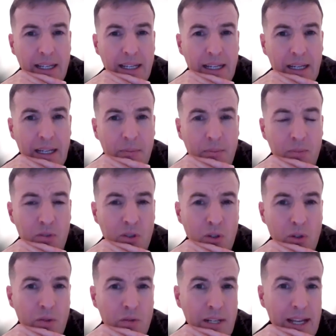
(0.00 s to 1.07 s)
Um, so
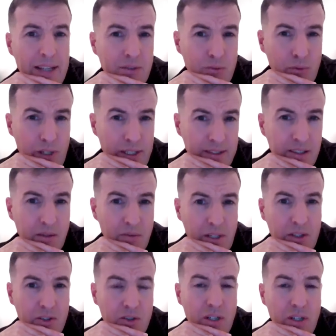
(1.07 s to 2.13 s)
you have less risk of
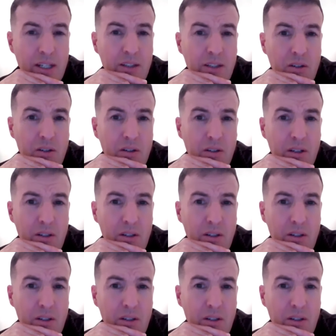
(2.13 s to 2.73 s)
injuring your